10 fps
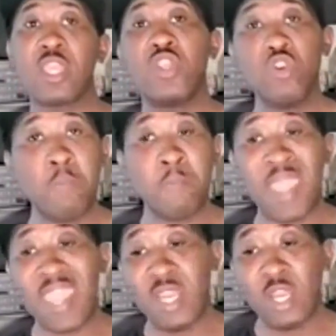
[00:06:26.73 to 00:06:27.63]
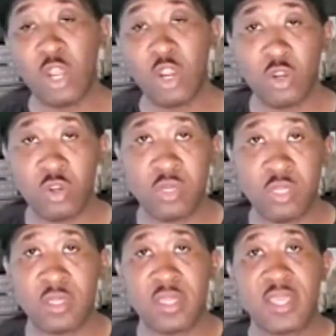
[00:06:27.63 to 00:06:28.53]
You may learn
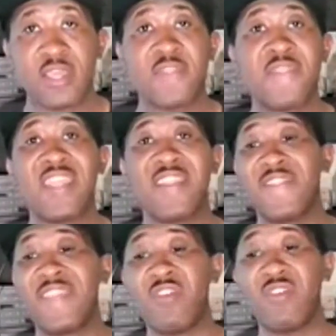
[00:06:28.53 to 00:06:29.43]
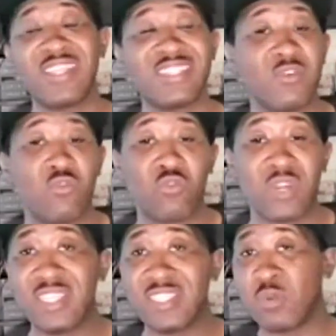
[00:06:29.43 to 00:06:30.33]
that there is a
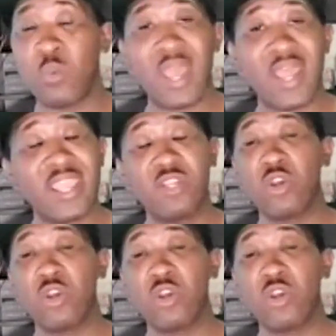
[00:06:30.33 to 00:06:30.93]
reason why they